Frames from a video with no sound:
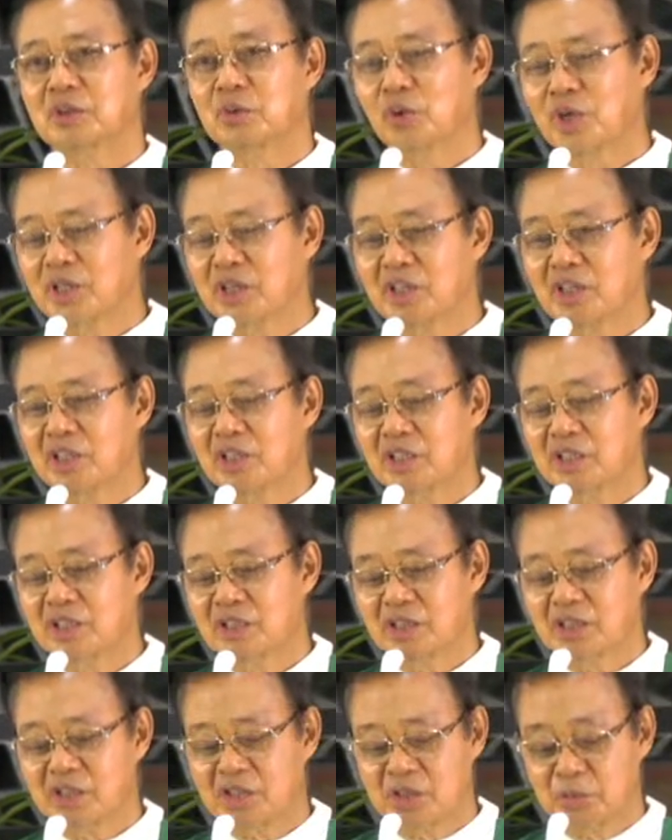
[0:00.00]
One
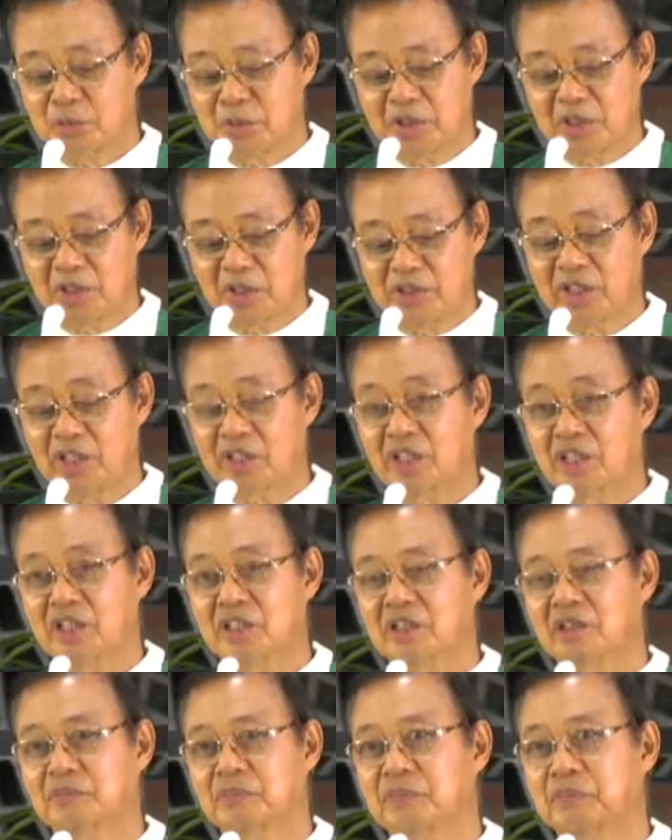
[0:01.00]
day, you will
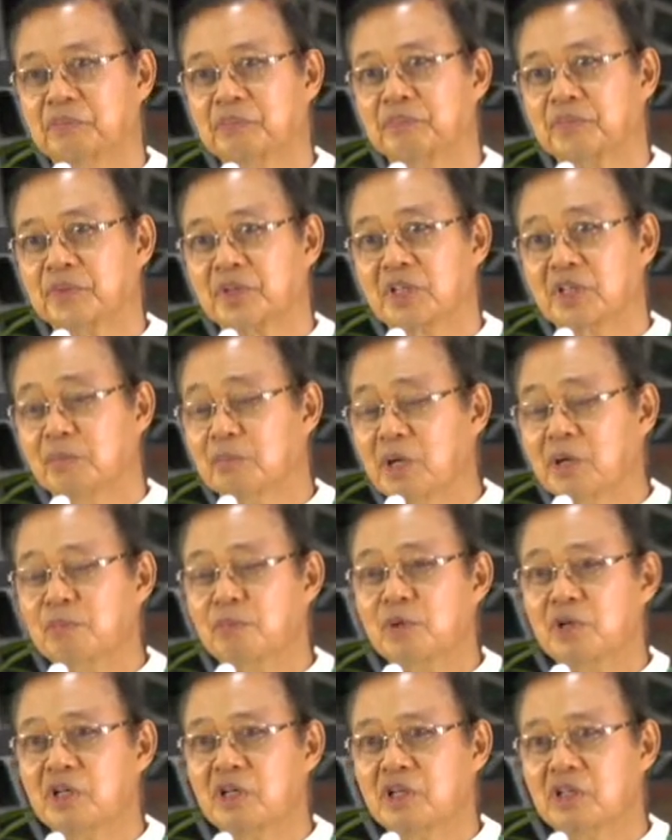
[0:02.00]
die.
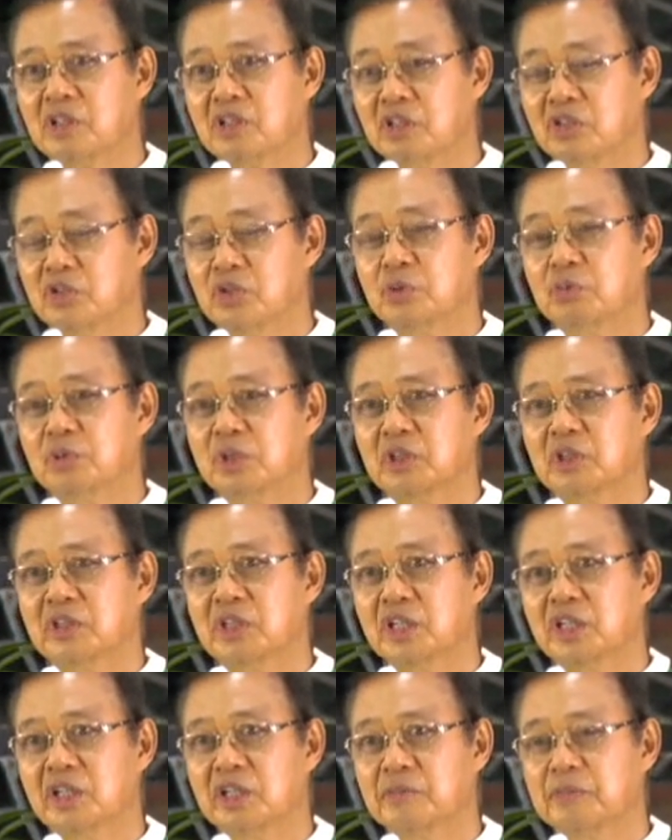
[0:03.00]
Remember that you will
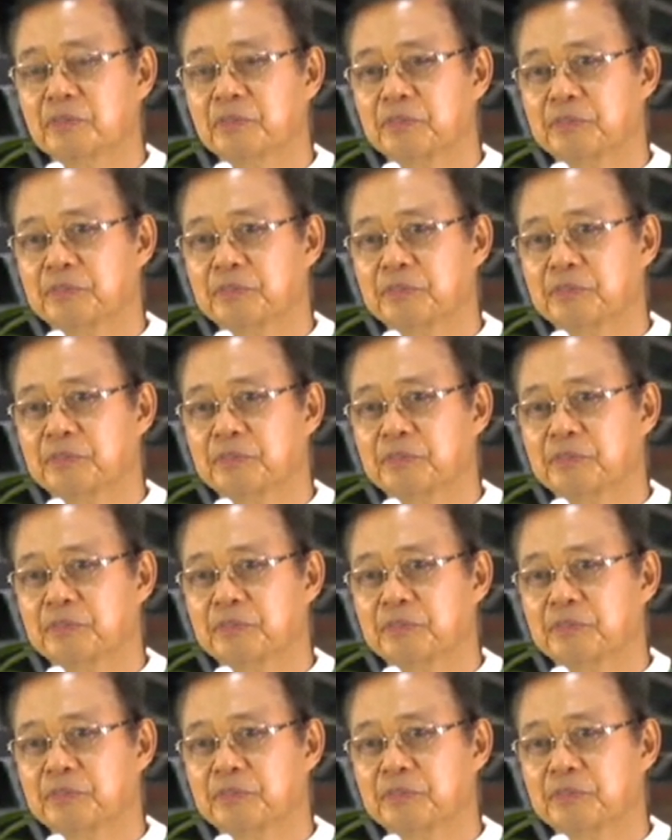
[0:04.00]
die.